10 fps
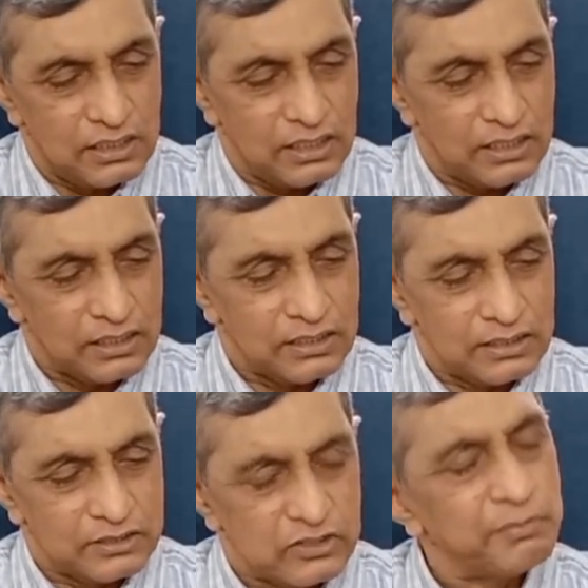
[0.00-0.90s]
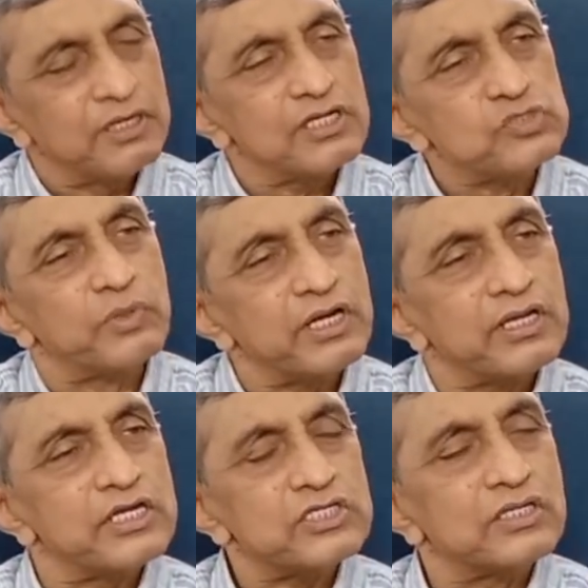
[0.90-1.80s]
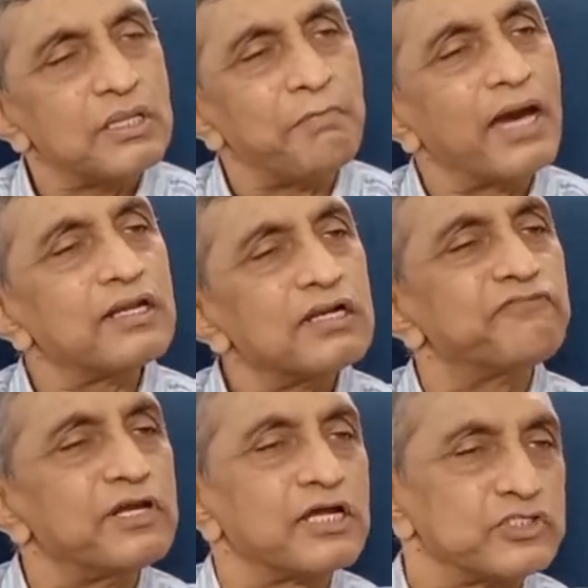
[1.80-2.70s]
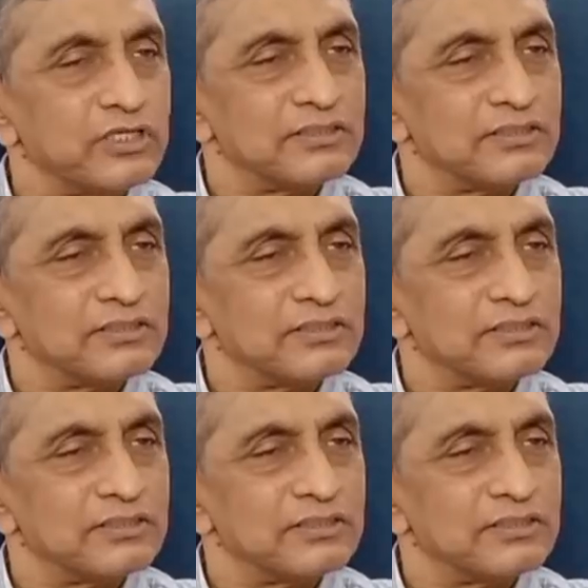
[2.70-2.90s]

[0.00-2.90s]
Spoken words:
a tremendous variation in the manner of election,